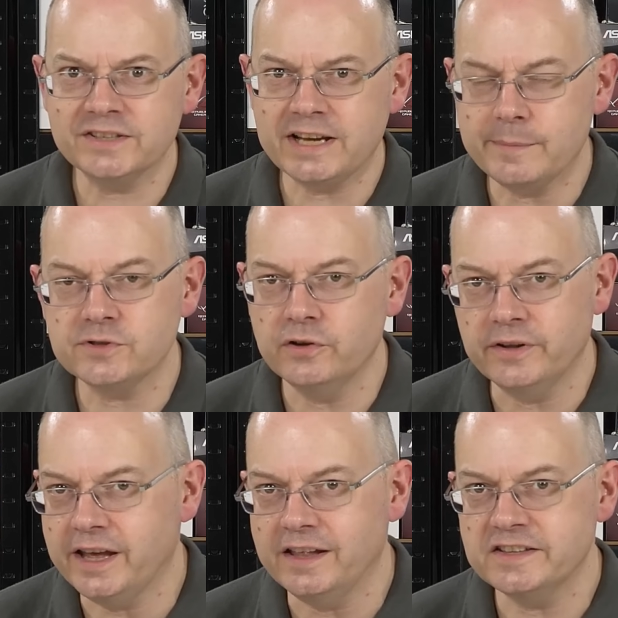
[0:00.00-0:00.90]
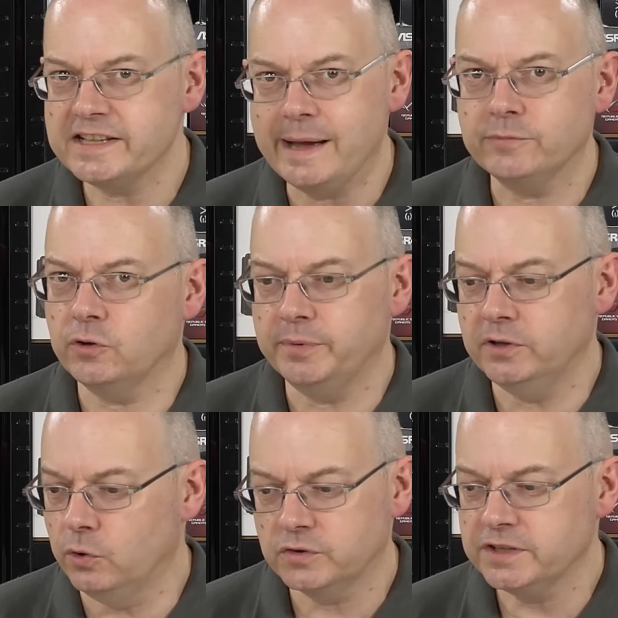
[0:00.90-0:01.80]
must absolutely get this laptop.
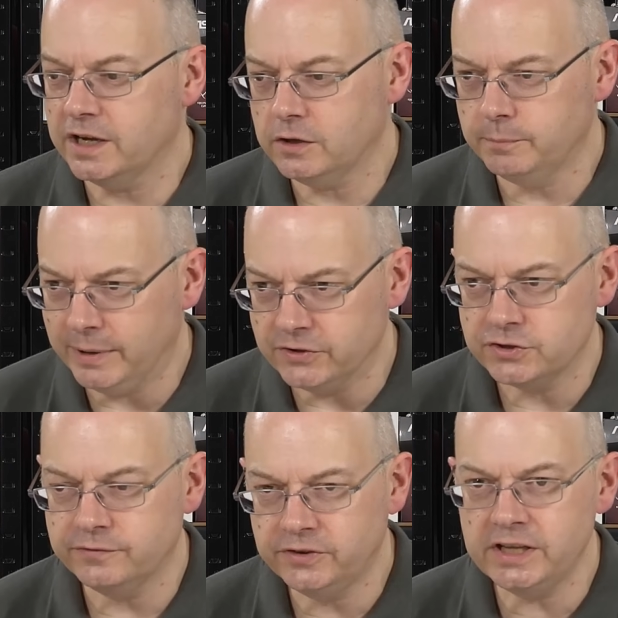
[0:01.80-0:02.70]
It looks like a bunch of